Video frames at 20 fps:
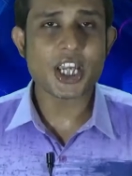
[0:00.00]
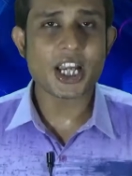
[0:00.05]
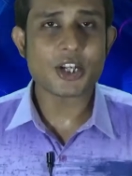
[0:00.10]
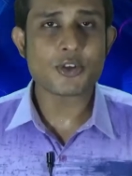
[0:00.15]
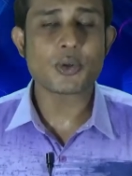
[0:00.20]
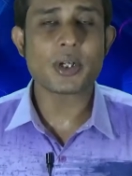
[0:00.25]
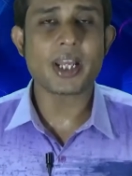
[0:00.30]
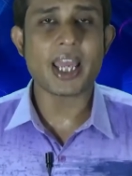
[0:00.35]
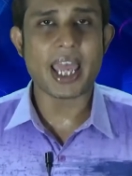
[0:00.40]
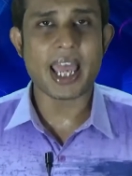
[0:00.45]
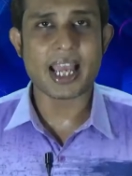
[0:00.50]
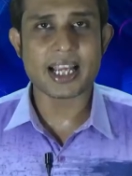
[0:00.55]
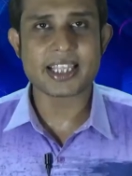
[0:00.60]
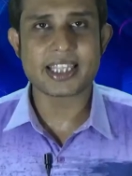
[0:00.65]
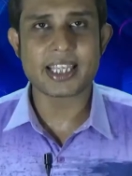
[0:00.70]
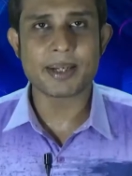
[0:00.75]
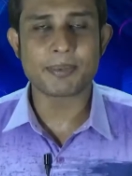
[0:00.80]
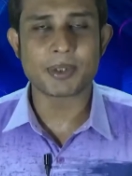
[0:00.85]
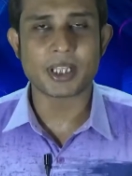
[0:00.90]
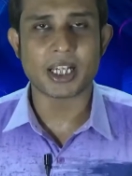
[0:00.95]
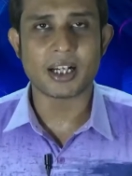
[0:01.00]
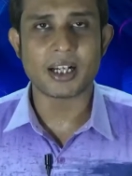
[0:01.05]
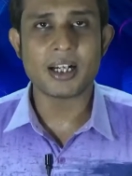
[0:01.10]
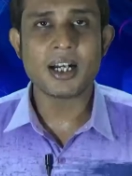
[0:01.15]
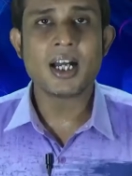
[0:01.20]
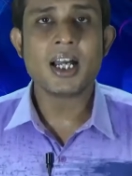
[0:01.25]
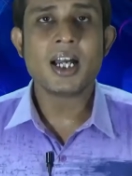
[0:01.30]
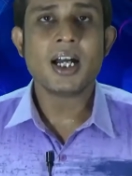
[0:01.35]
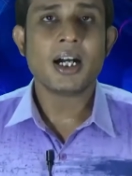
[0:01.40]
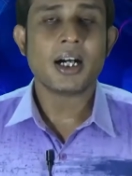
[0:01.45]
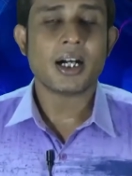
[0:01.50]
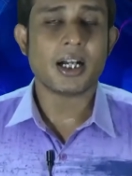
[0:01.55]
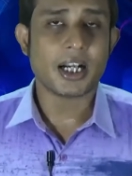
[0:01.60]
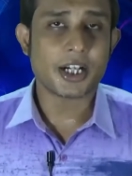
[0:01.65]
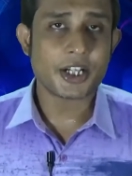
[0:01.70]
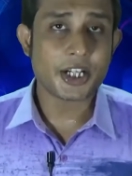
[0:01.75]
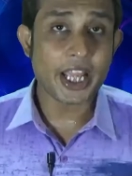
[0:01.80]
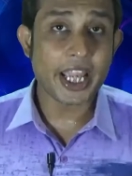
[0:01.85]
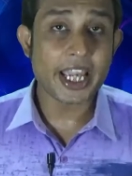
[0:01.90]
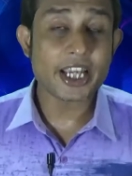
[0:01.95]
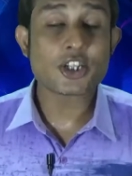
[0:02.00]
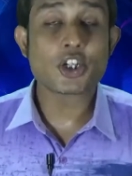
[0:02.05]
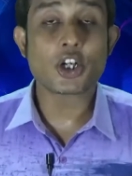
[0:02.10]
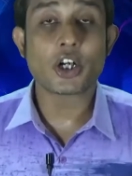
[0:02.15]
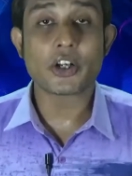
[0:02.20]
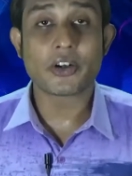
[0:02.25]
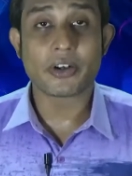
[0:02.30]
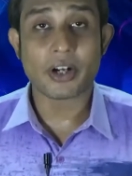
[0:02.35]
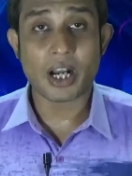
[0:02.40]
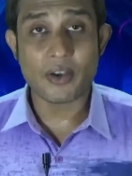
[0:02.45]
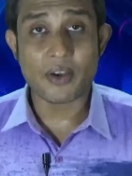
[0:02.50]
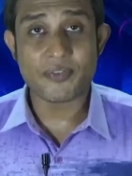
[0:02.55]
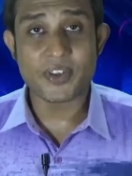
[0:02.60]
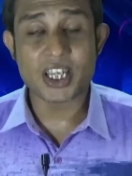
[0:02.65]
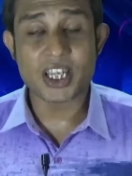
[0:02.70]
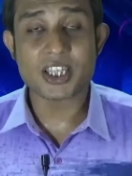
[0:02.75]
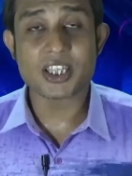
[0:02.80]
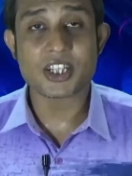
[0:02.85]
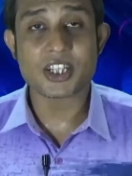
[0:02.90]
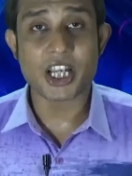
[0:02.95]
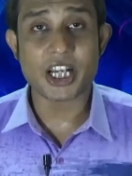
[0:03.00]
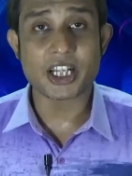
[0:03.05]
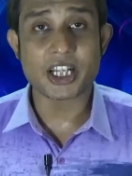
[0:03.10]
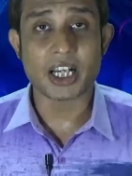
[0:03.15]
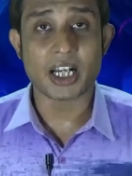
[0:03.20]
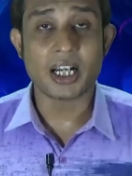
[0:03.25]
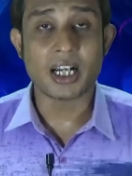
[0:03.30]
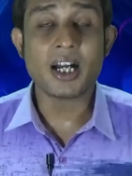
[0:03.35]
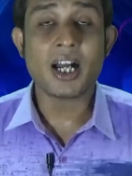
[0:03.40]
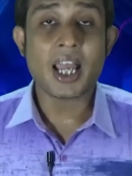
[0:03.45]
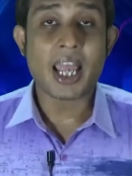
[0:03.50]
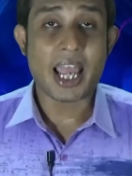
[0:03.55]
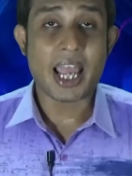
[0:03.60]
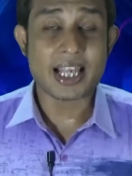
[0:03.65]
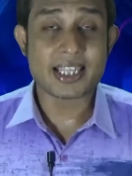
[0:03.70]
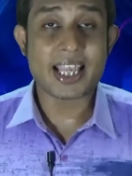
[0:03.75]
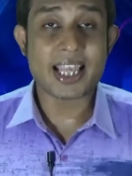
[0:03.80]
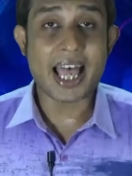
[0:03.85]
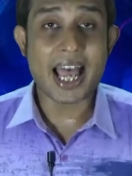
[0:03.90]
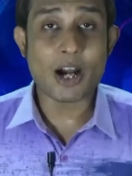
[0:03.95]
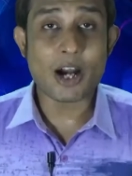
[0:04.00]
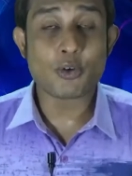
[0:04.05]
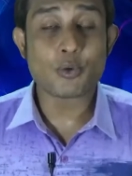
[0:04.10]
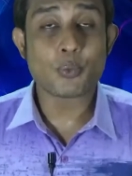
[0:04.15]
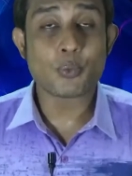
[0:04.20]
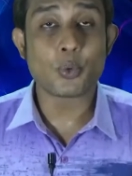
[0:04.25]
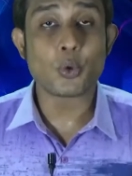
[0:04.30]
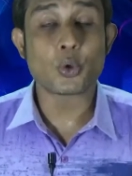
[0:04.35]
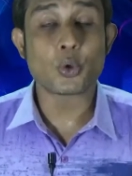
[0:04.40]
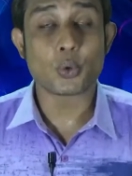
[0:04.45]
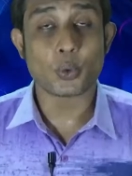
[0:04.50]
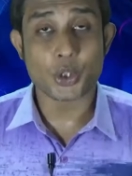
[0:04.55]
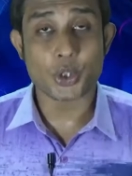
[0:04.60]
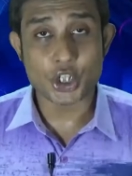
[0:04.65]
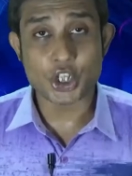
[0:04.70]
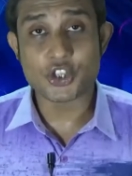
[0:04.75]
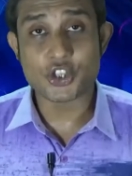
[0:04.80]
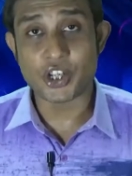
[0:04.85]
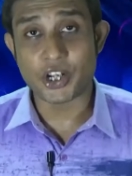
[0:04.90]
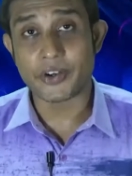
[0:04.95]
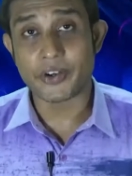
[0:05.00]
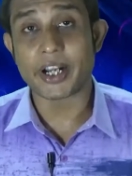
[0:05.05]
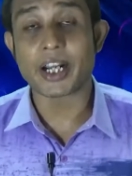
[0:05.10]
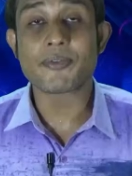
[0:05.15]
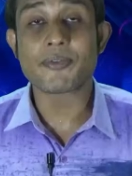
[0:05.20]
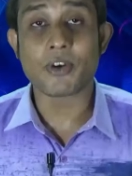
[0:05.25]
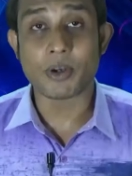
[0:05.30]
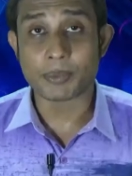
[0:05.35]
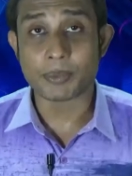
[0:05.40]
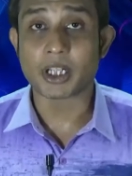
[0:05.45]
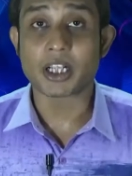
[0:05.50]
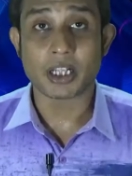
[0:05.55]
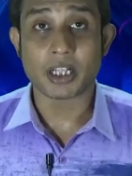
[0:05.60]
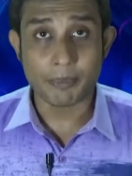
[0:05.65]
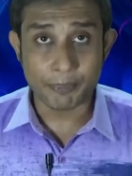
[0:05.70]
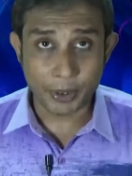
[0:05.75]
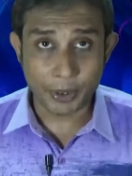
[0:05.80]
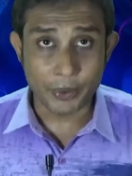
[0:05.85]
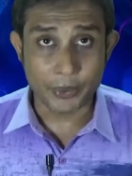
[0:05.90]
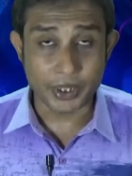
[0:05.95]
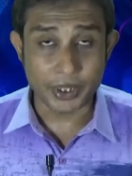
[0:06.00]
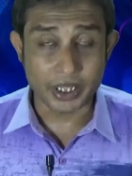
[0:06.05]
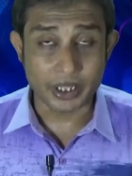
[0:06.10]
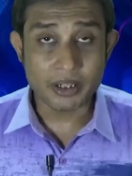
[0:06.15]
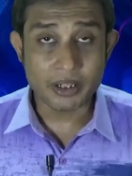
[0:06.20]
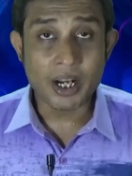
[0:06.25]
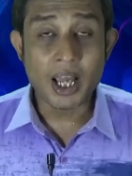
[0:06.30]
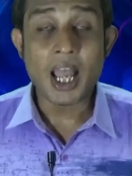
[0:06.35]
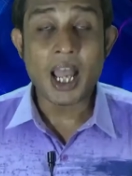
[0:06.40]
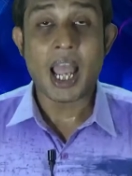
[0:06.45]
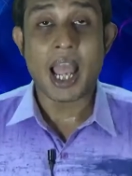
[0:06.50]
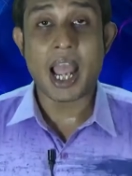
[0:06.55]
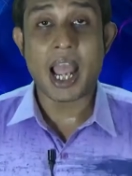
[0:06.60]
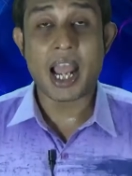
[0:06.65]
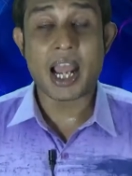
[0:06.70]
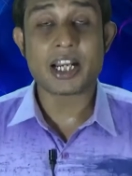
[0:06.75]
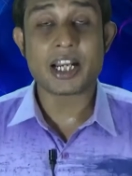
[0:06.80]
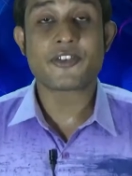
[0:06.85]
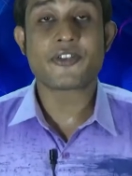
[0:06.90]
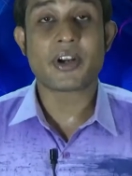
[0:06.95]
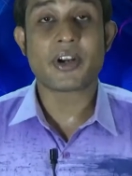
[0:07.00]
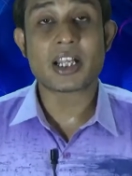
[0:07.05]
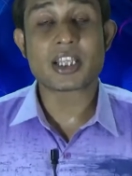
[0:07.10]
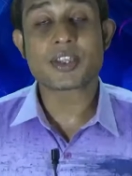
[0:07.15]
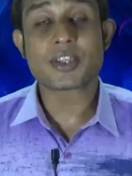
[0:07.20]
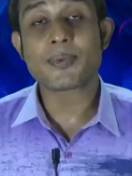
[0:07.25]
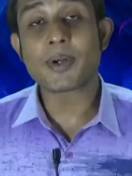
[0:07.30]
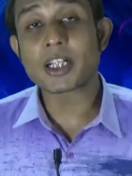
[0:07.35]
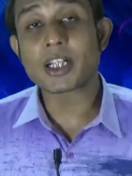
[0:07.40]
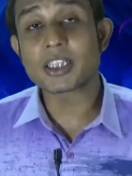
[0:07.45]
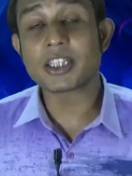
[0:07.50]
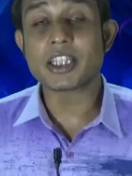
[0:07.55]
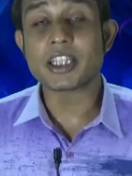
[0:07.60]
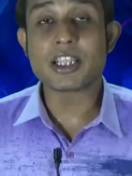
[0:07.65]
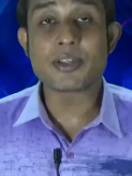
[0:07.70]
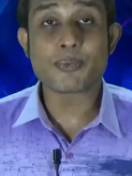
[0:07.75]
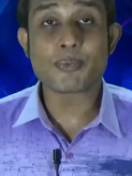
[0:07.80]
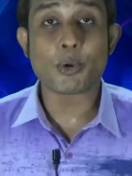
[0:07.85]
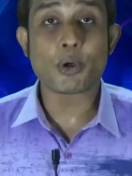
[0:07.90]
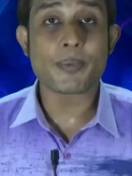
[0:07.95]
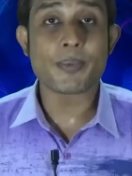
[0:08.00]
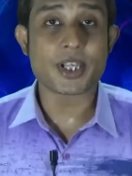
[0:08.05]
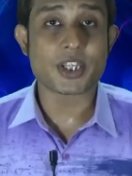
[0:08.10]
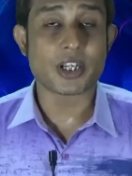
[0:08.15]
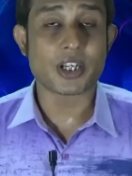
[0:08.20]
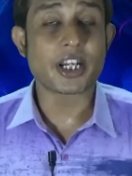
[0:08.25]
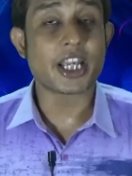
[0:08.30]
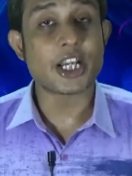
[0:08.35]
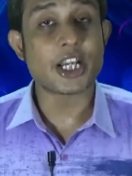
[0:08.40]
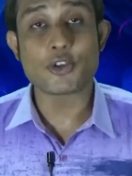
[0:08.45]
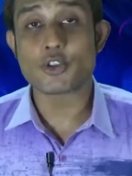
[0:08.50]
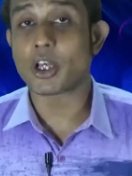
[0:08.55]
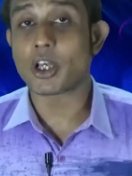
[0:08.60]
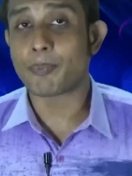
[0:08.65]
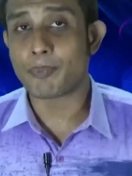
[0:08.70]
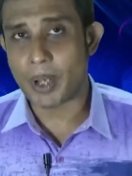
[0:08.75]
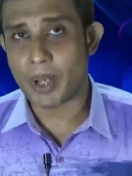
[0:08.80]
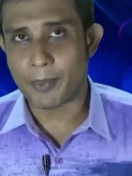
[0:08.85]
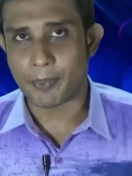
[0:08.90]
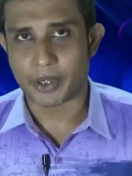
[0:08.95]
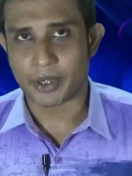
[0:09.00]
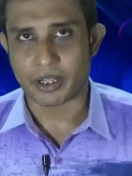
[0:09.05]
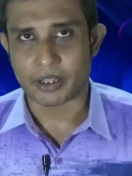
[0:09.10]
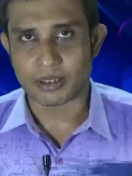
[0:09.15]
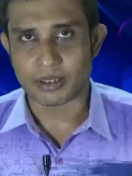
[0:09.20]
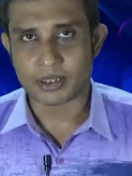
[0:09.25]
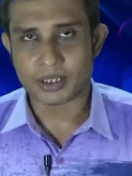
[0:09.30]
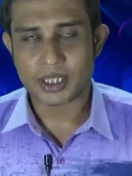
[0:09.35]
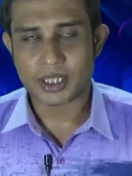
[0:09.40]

actually accept the text or graphics data as an output which is generated from the computer and transfer the information into the paper.